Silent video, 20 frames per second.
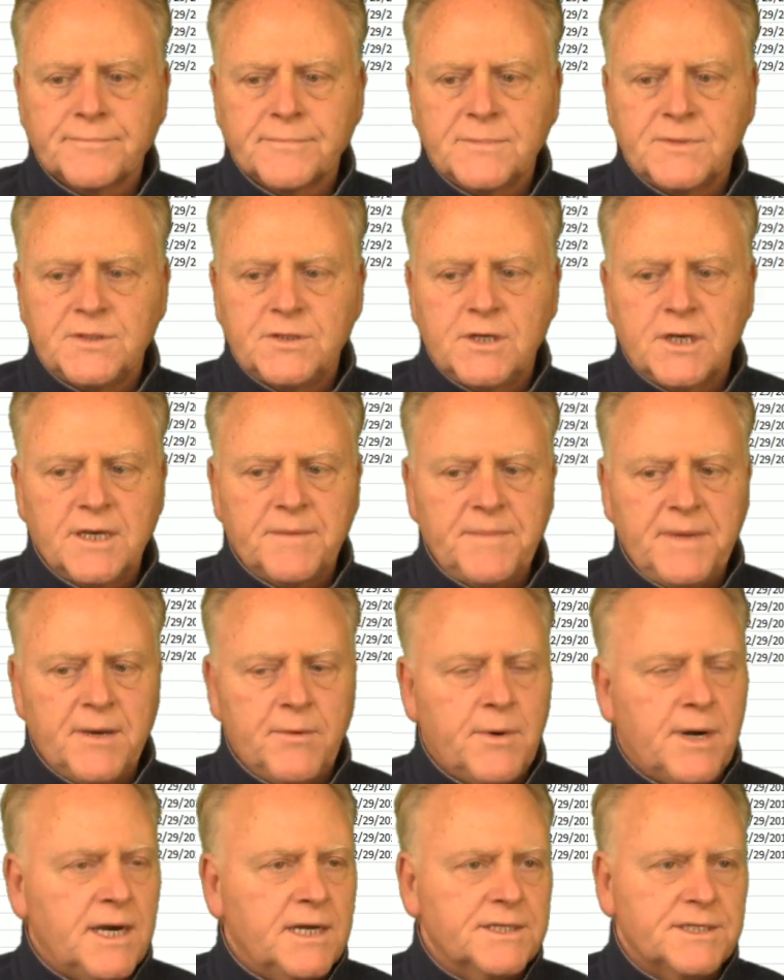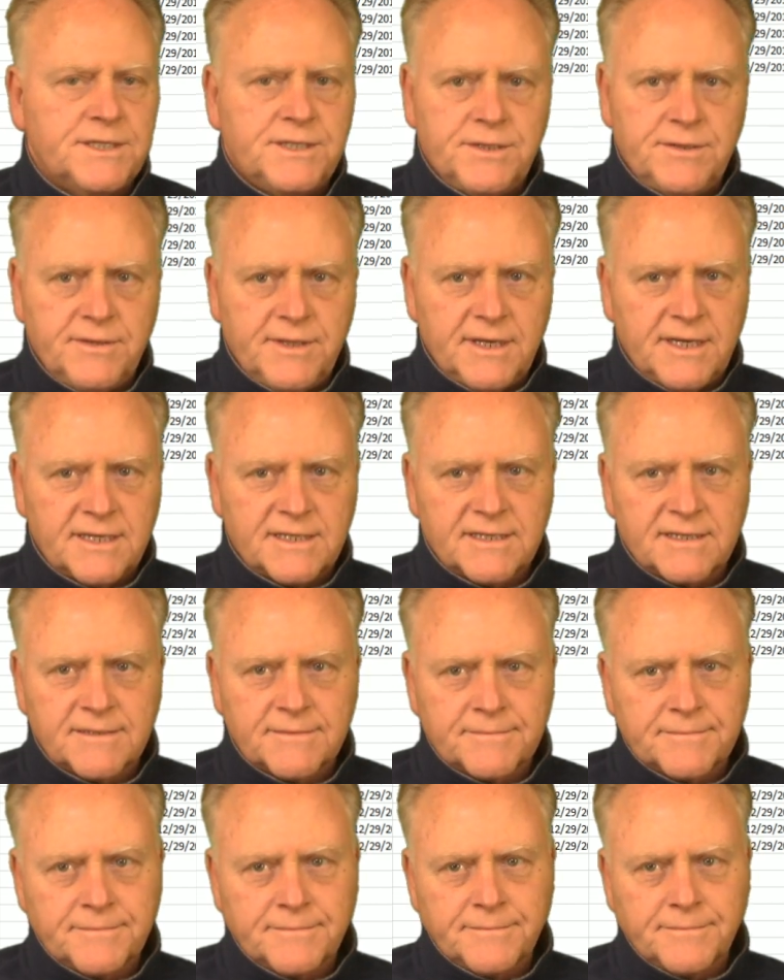took me a while to do this,
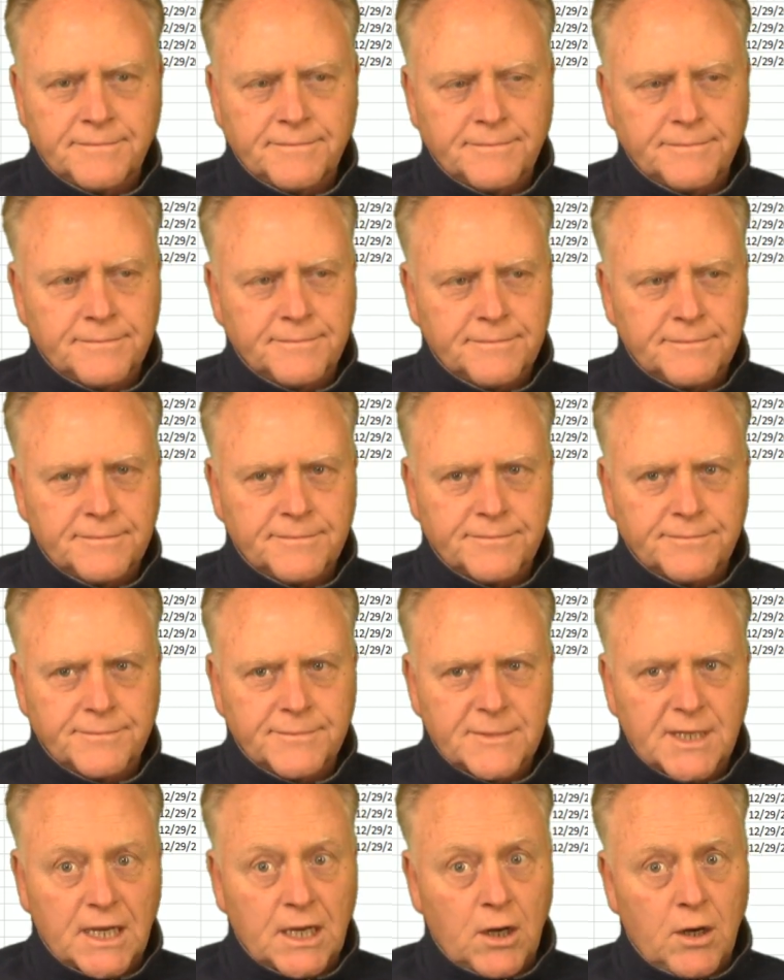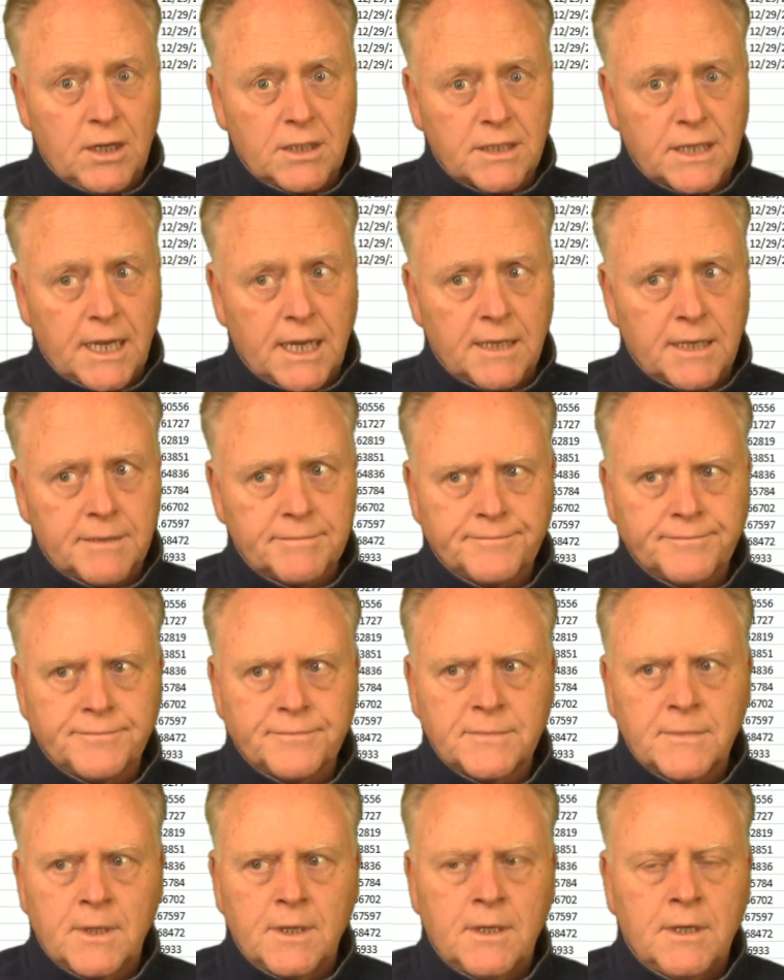like all day.
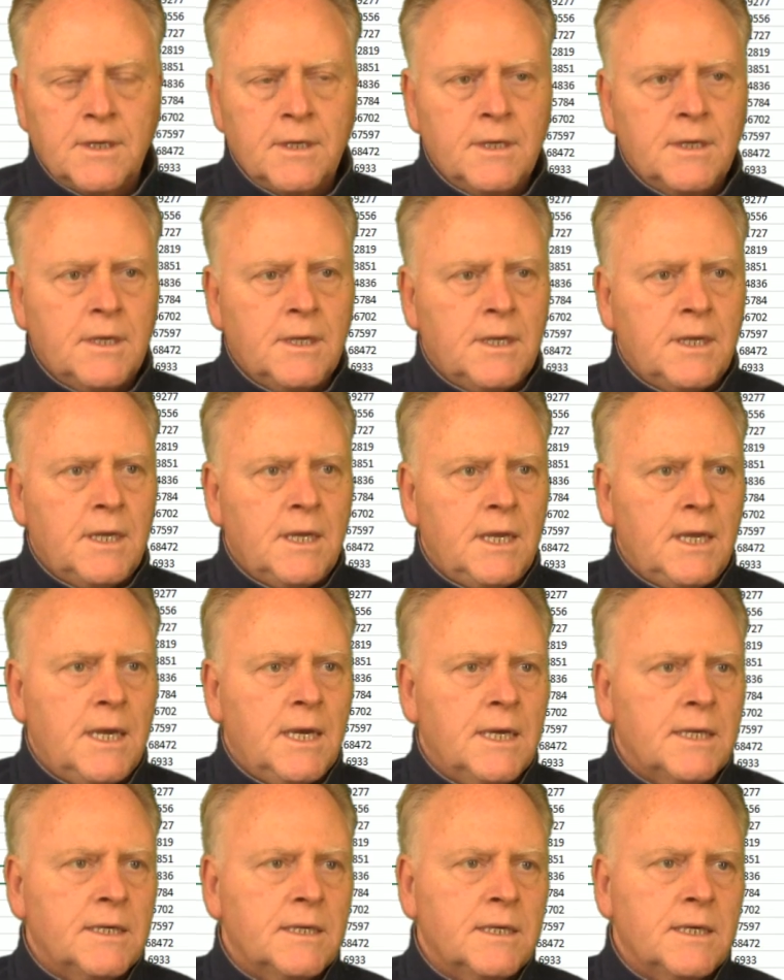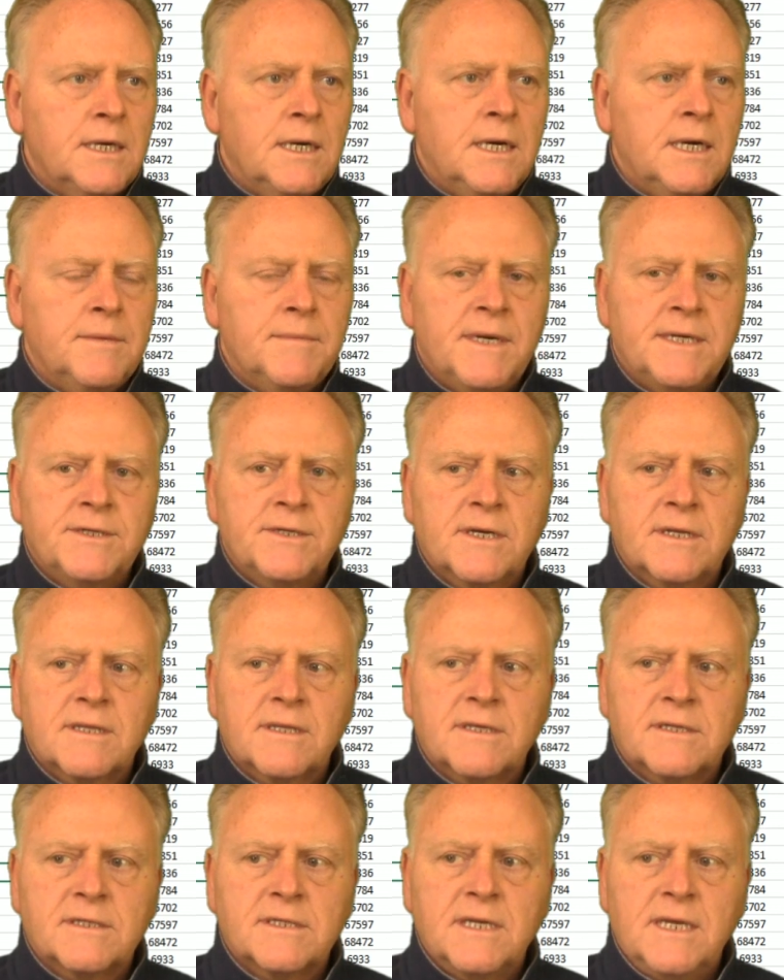And I took
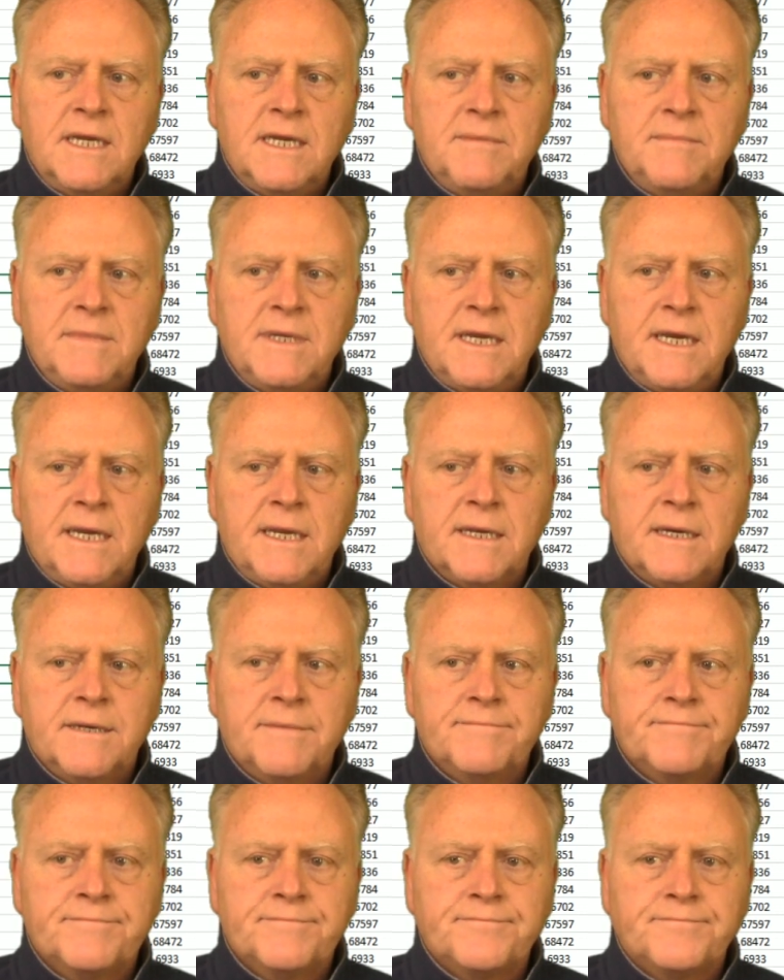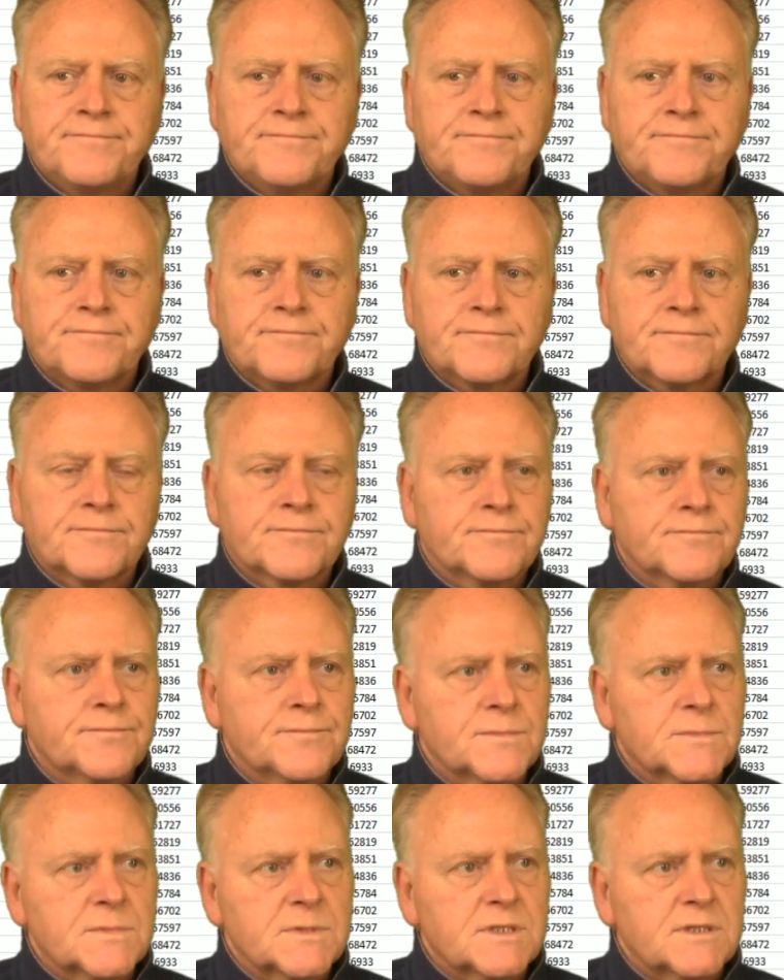the same data,
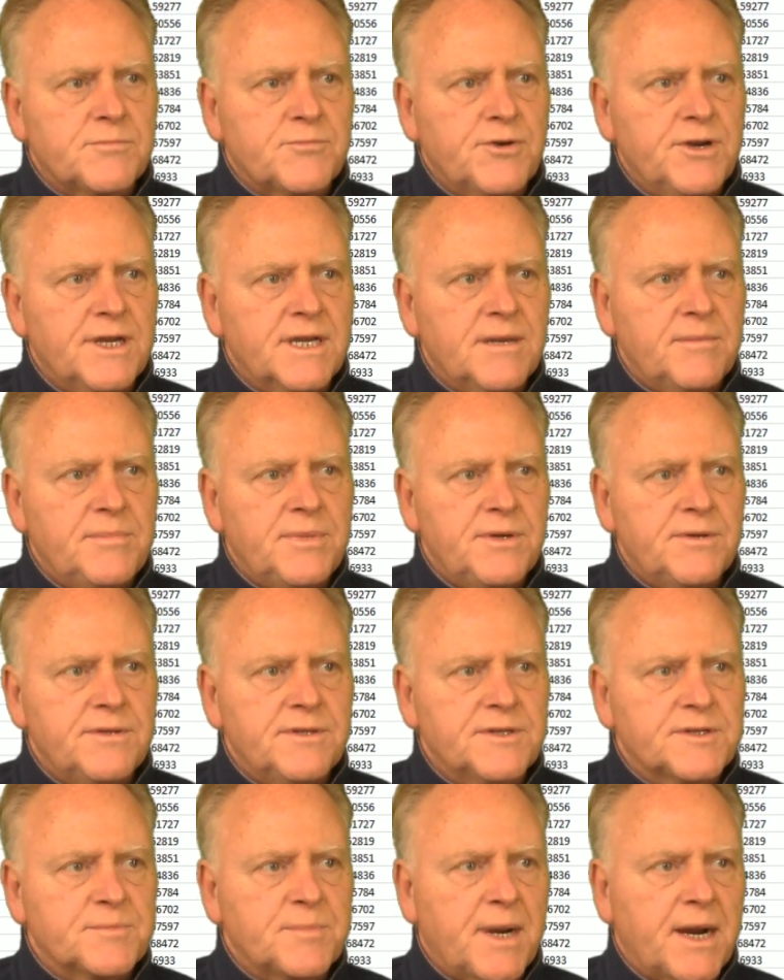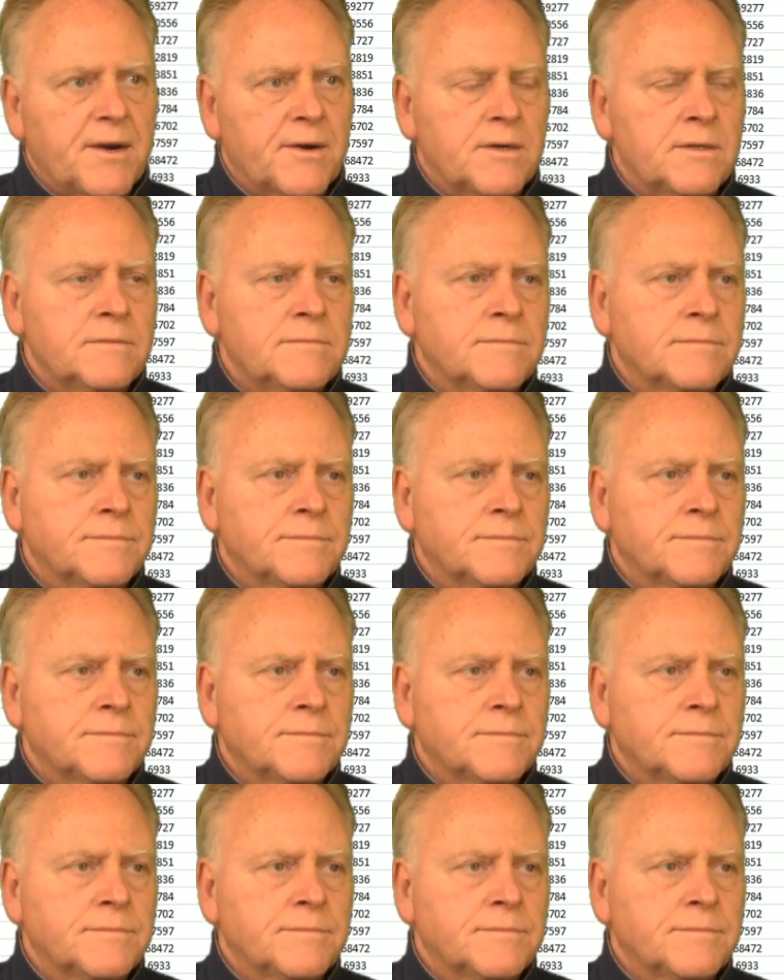pre-computed the spiral